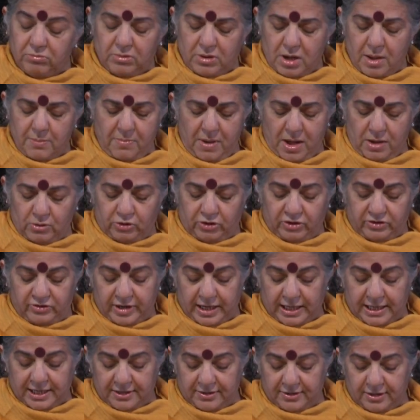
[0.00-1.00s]
about a
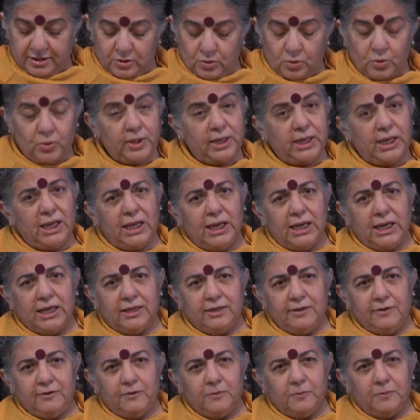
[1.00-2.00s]
decade ago in
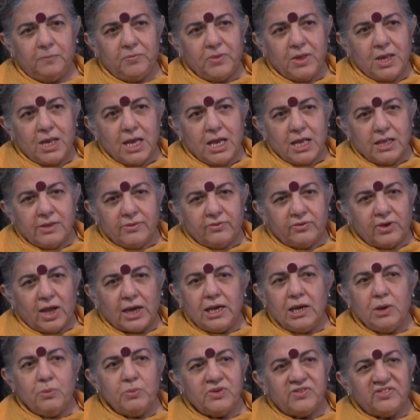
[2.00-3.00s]
England, and
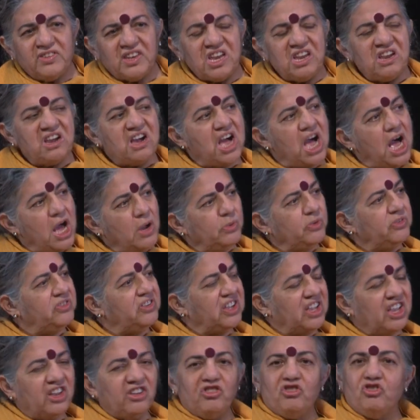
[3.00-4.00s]
suddenly were saying, I was
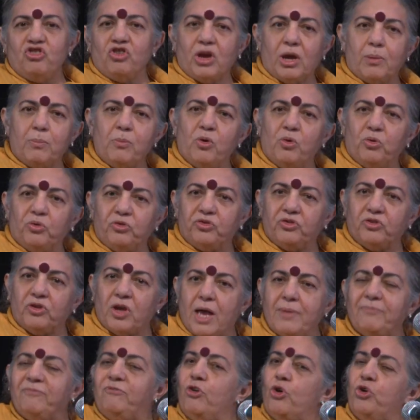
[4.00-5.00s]
against GMOs,
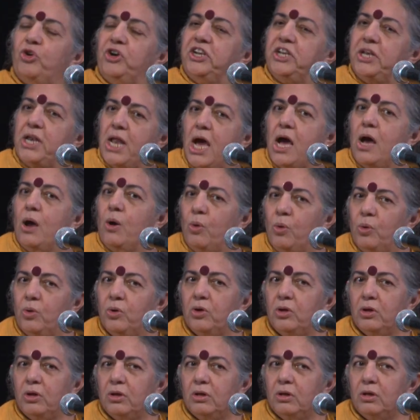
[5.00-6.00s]
I'm for it now,
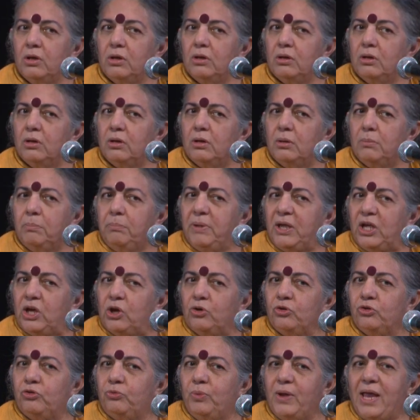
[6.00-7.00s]

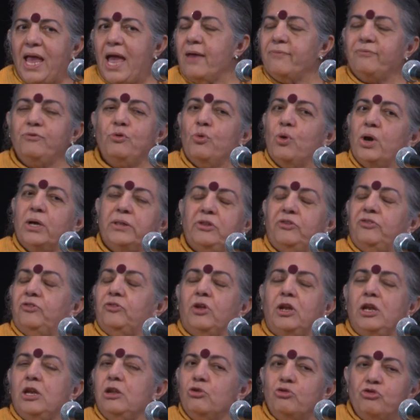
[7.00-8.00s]
because we have no other
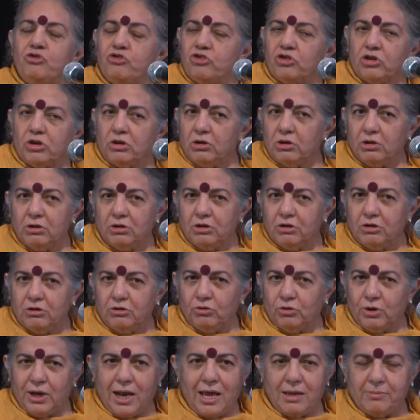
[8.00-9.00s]
solution
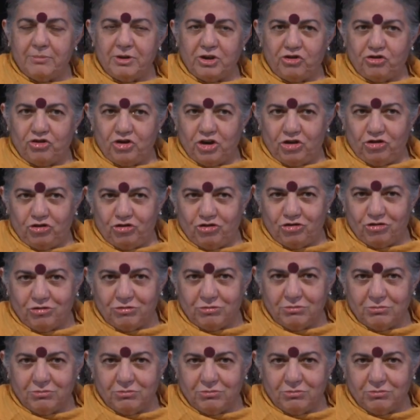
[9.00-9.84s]
to climate change.